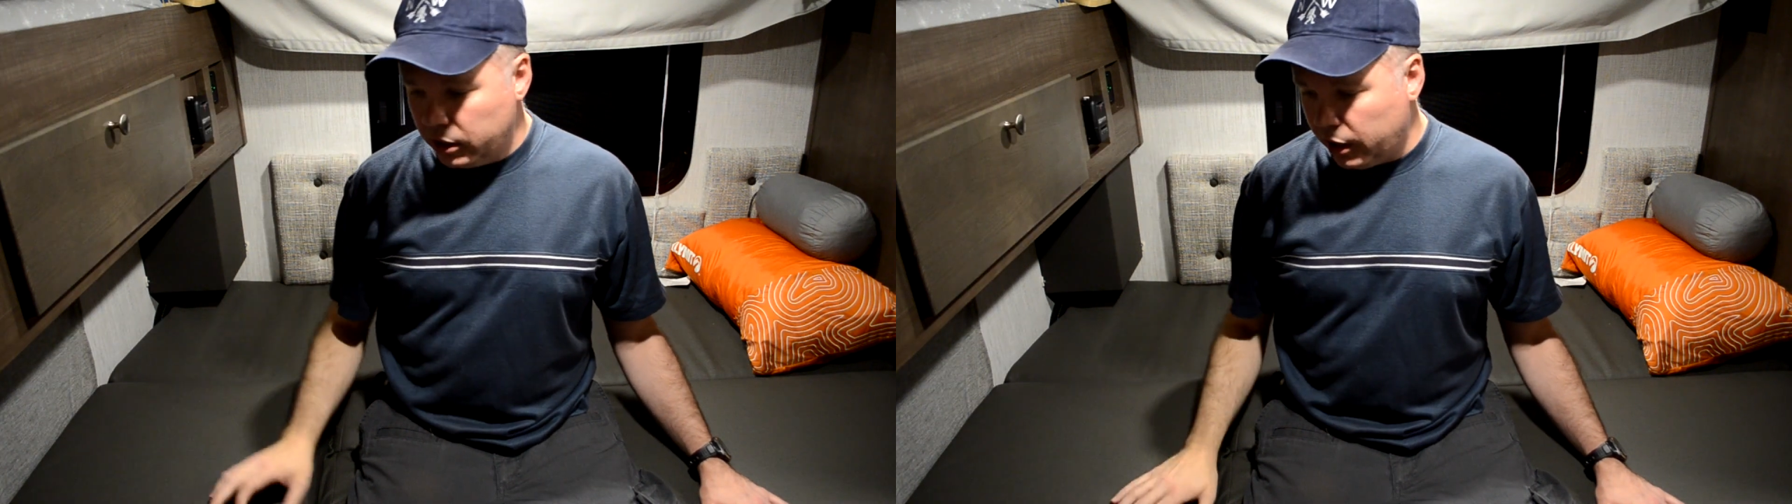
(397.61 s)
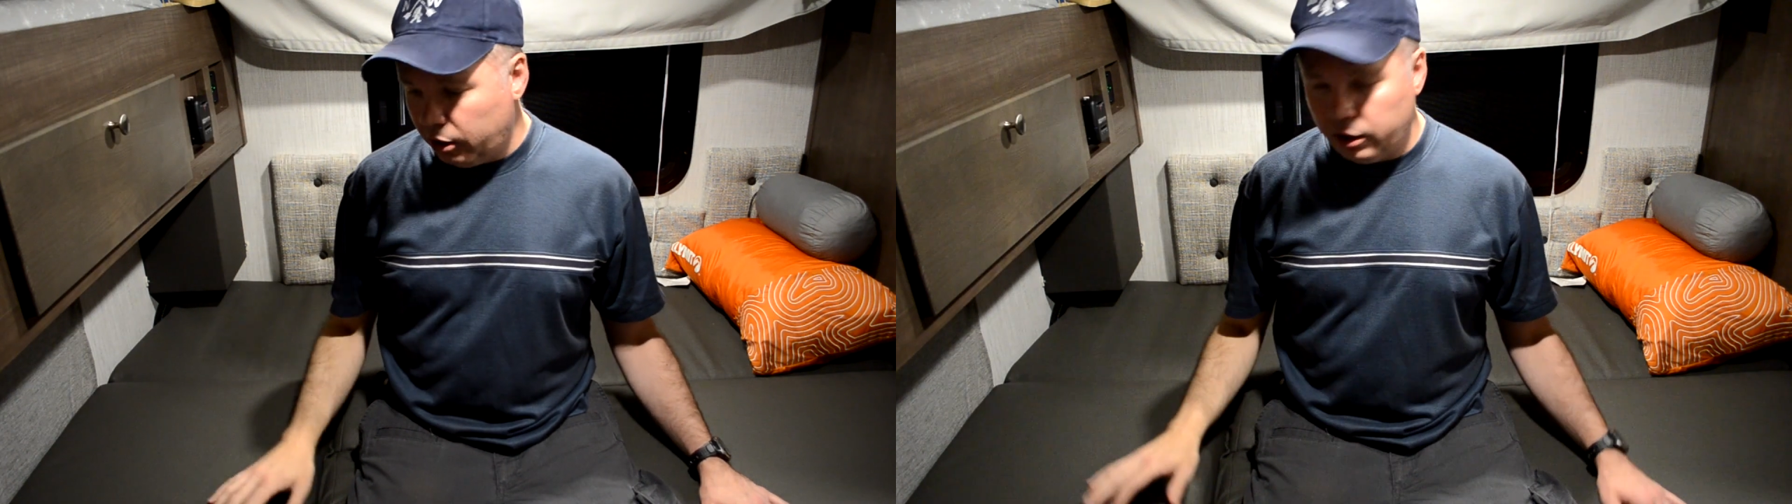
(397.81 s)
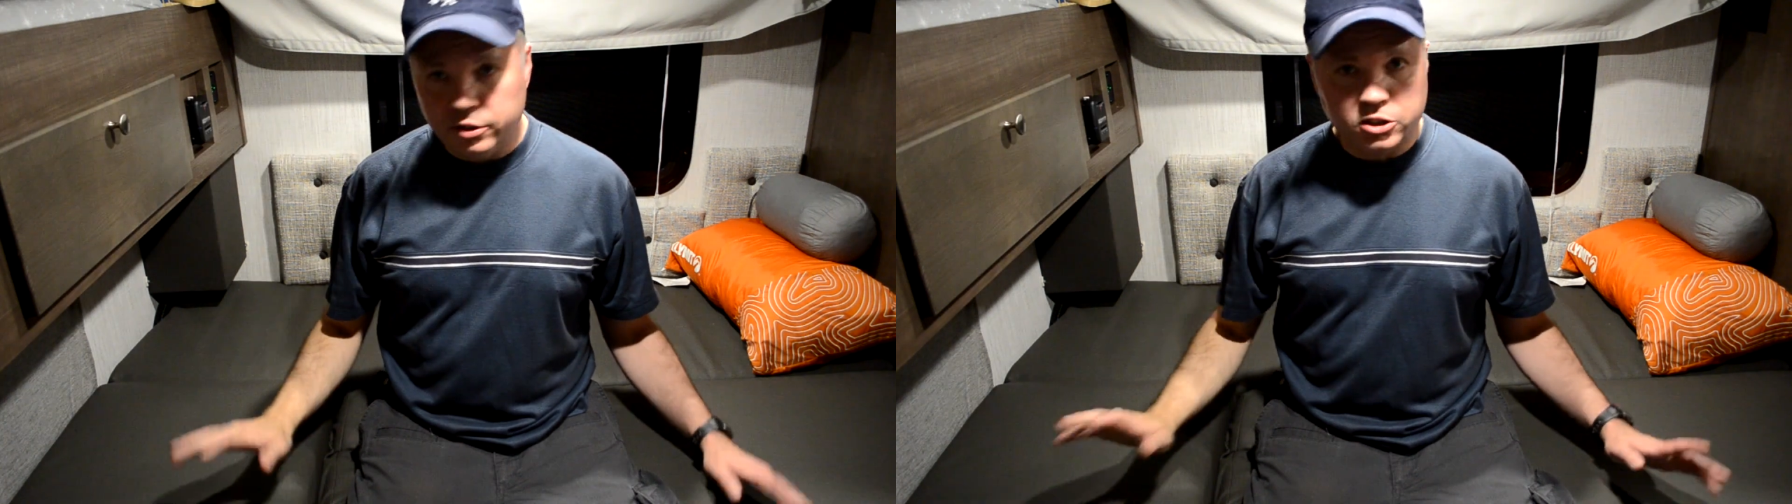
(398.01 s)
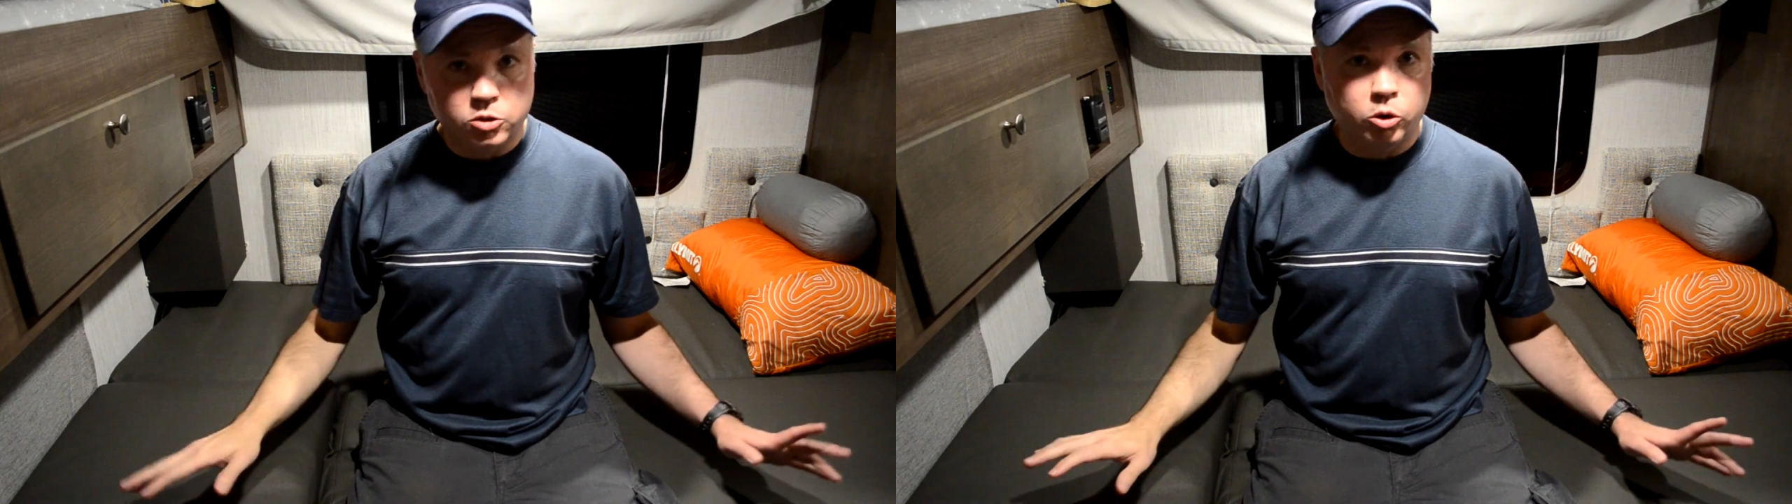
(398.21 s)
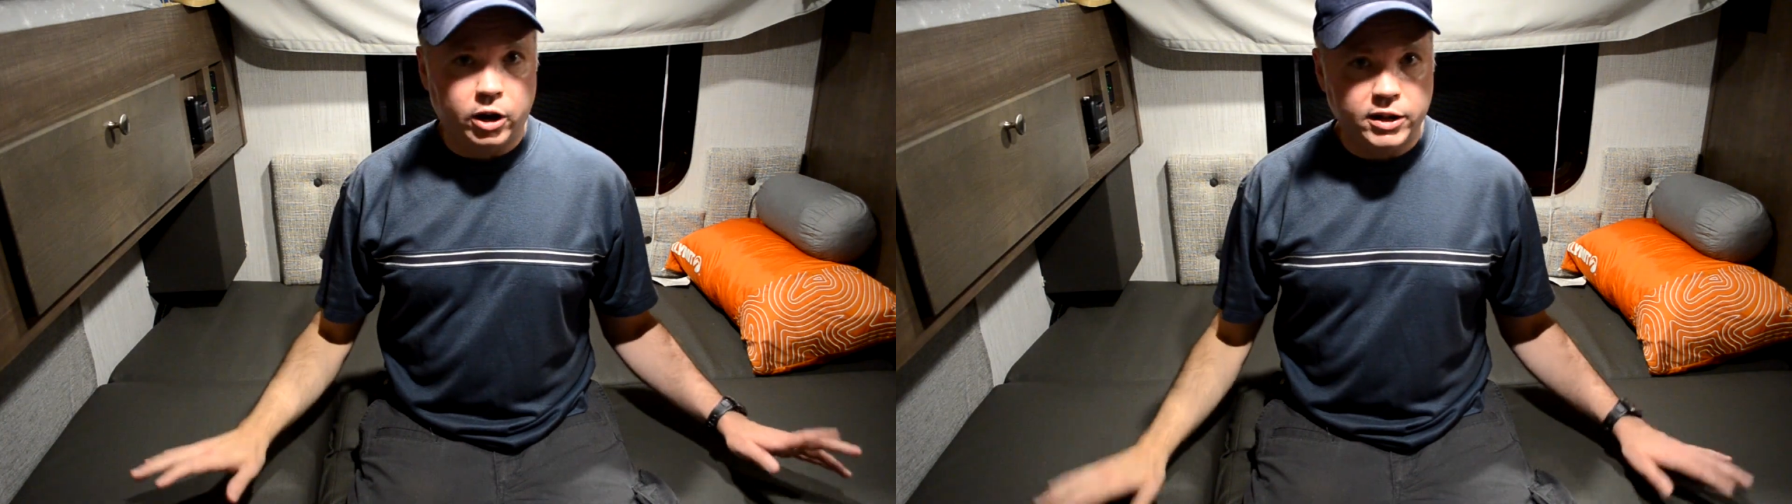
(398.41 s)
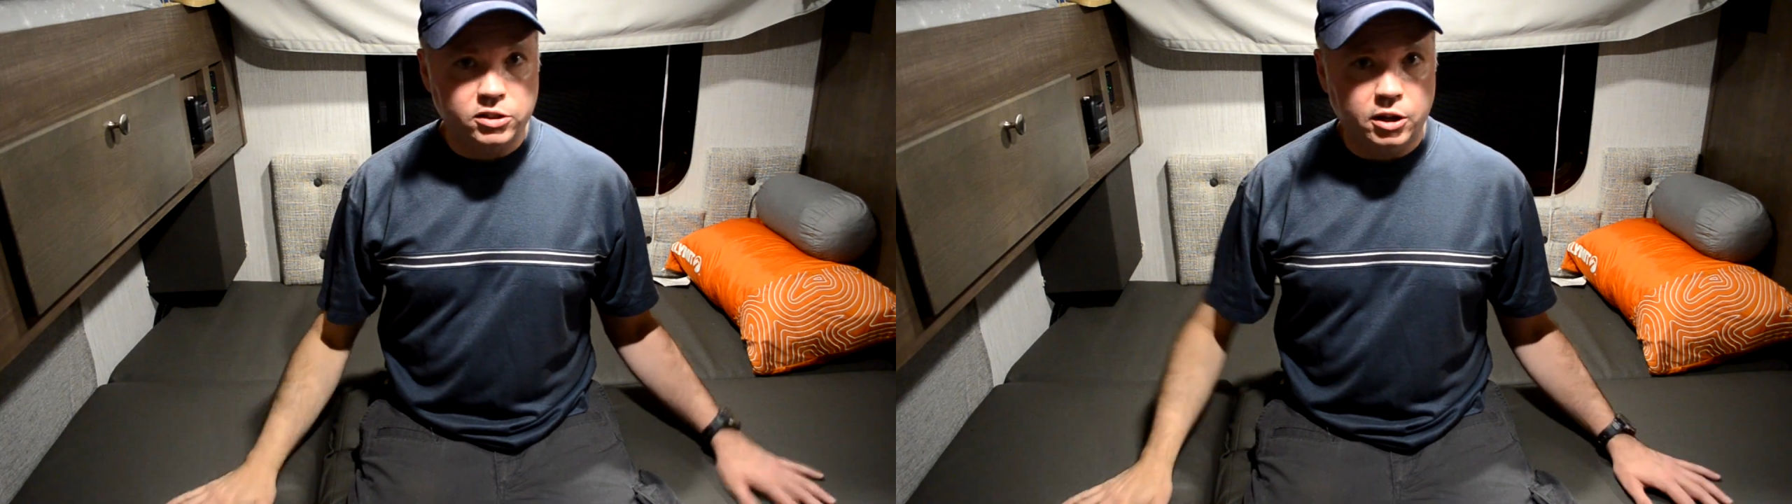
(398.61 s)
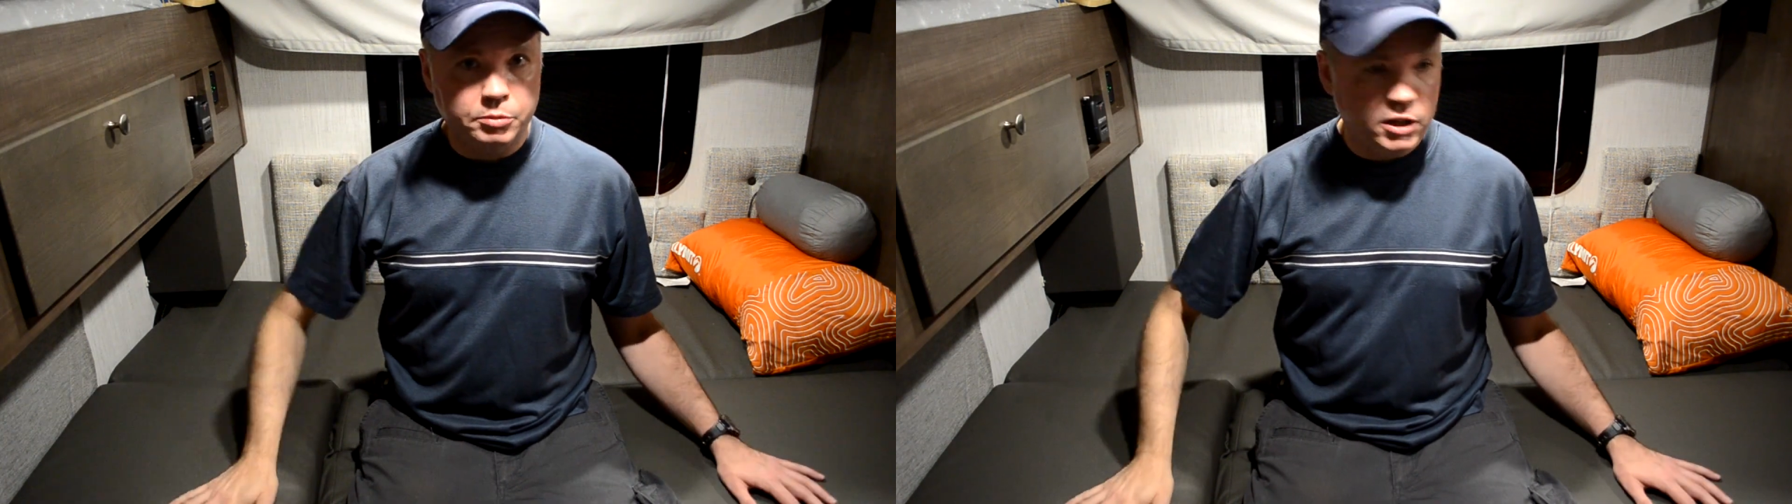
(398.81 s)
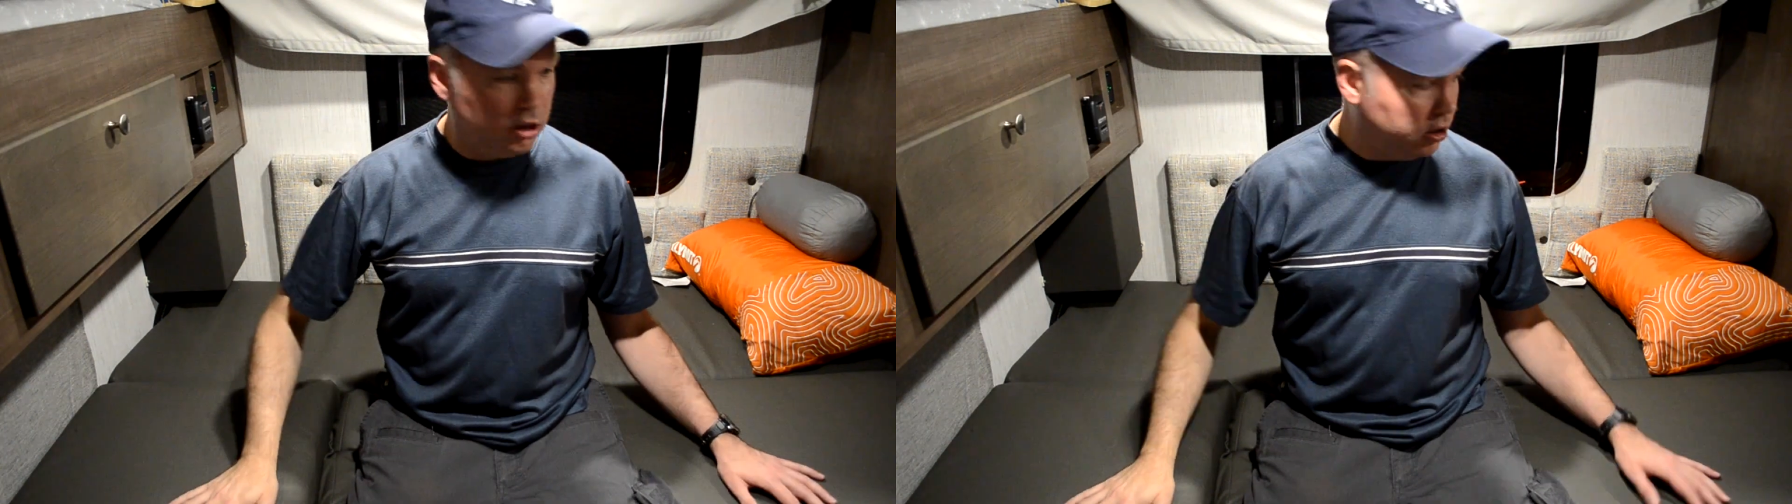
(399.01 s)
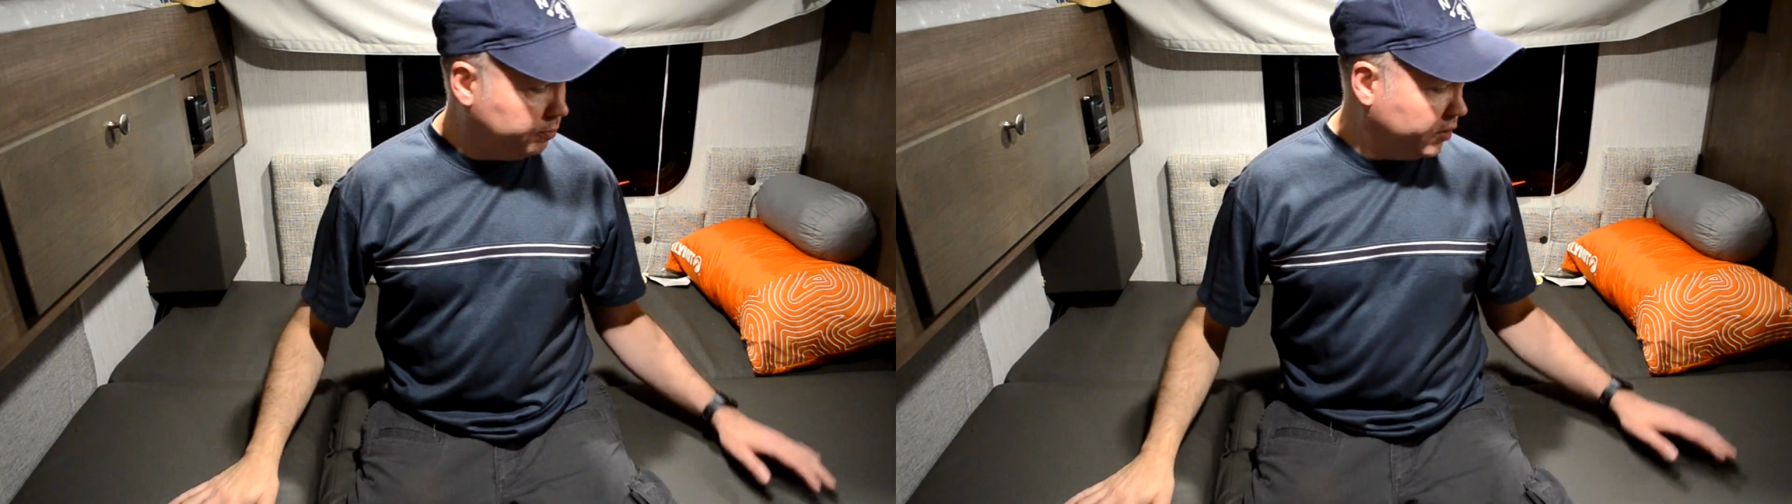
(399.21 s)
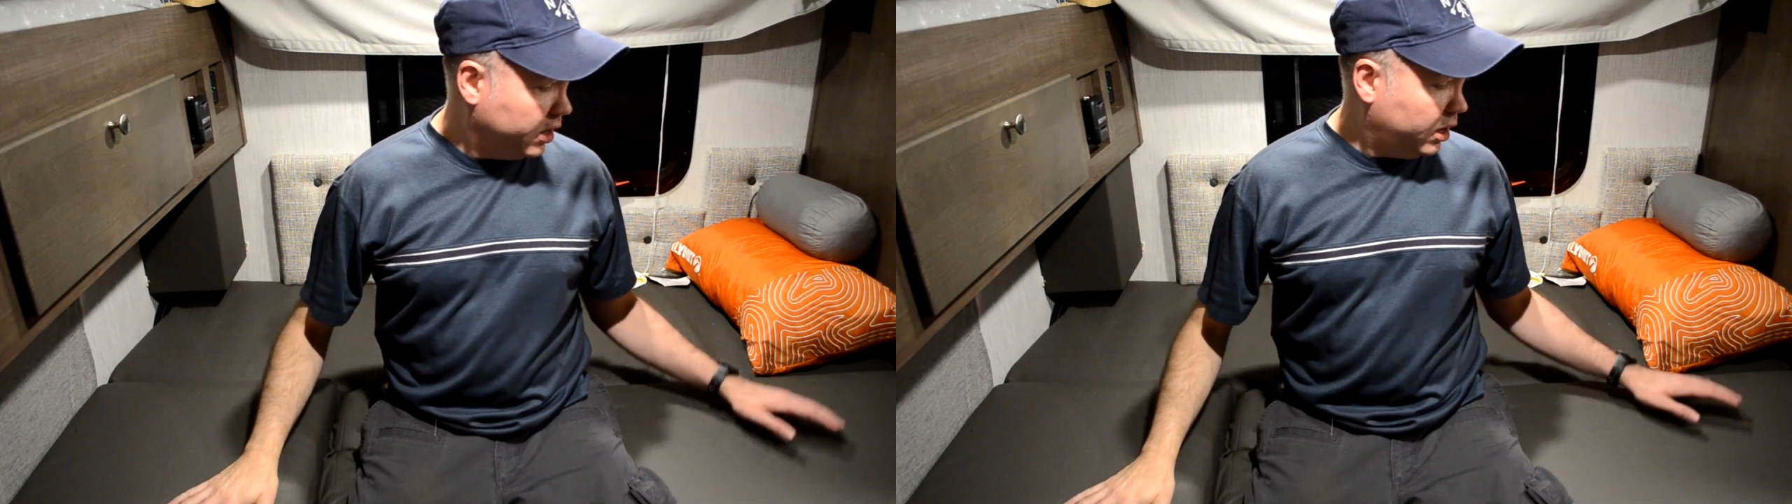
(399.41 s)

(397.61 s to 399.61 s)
Now this is where I slept here,